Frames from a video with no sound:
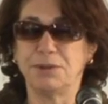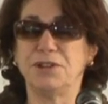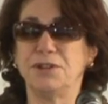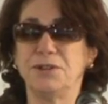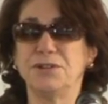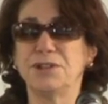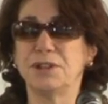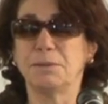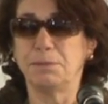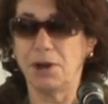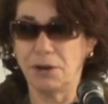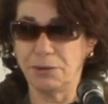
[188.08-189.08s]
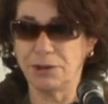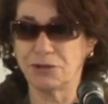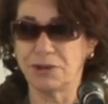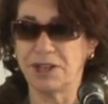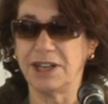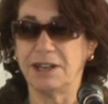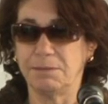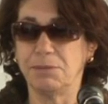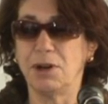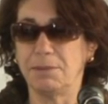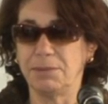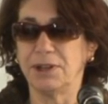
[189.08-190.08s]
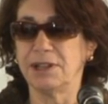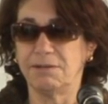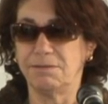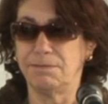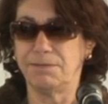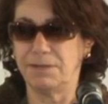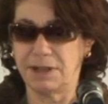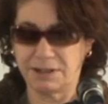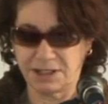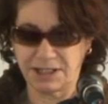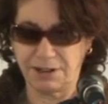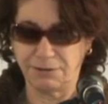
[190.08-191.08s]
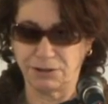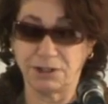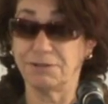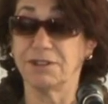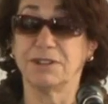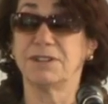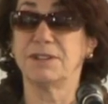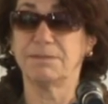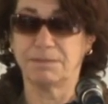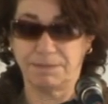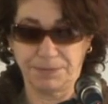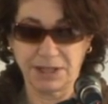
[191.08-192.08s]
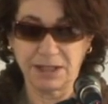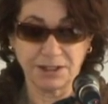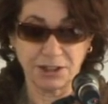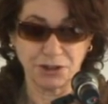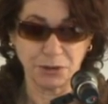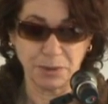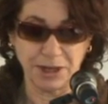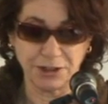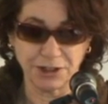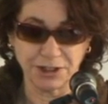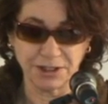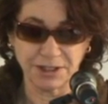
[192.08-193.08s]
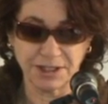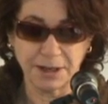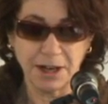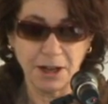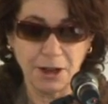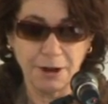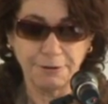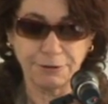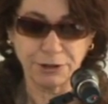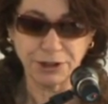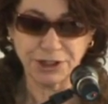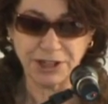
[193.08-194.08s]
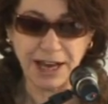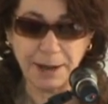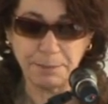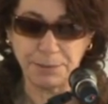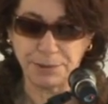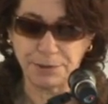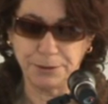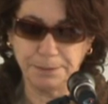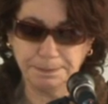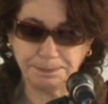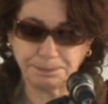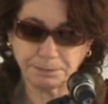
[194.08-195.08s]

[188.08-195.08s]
and produced poetry in public in several different situations. For example,